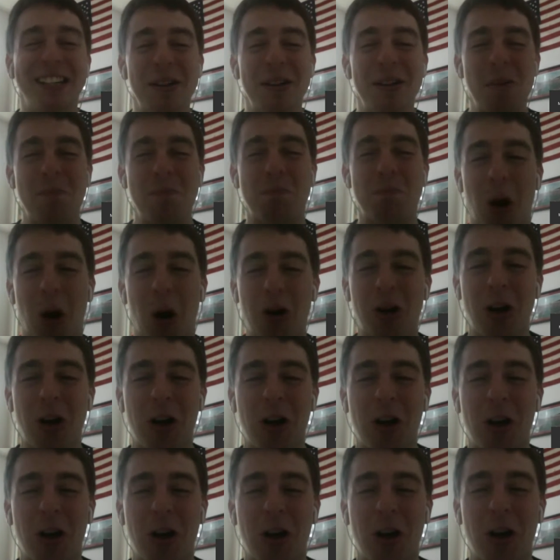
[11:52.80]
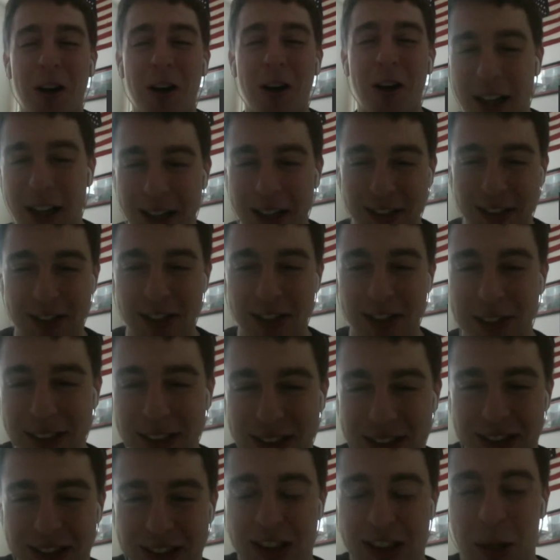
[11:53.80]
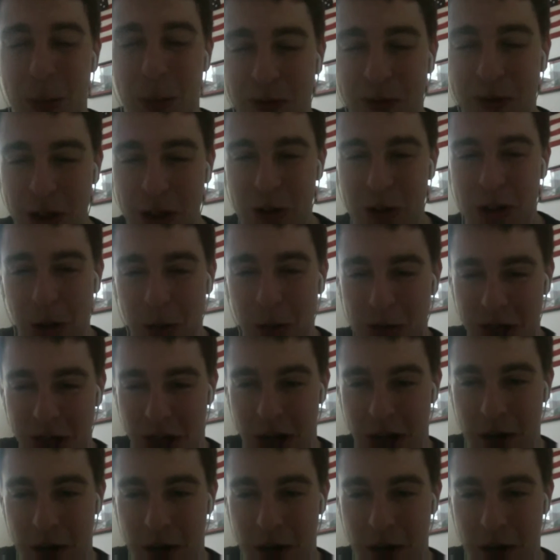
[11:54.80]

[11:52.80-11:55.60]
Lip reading: Barkov, as some of you don't